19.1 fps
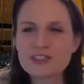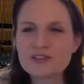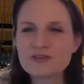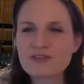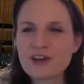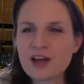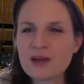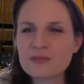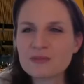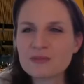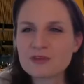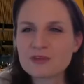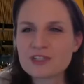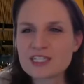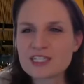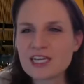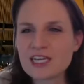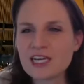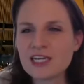from
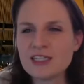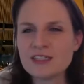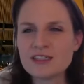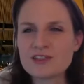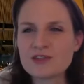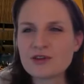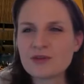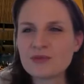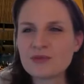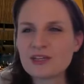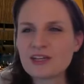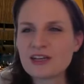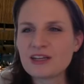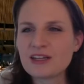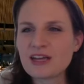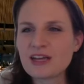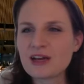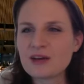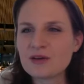Christian, so I'm going to
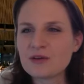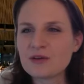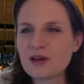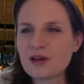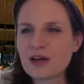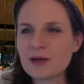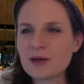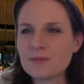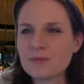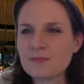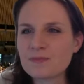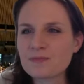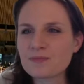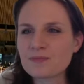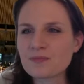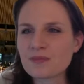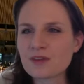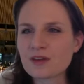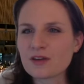allow
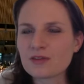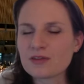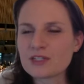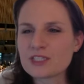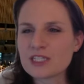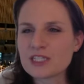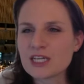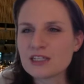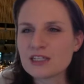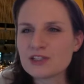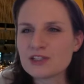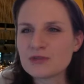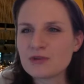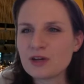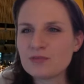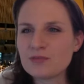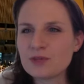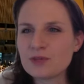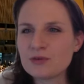Christian to
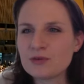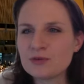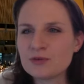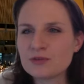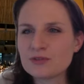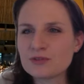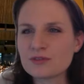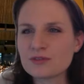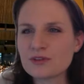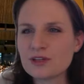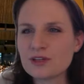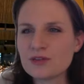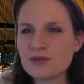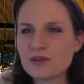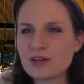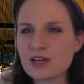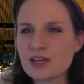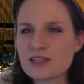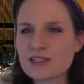unmute, and you can
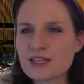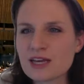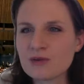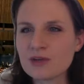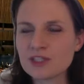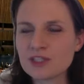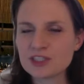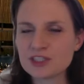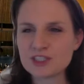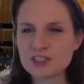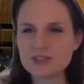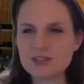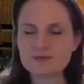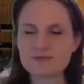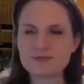ask that question.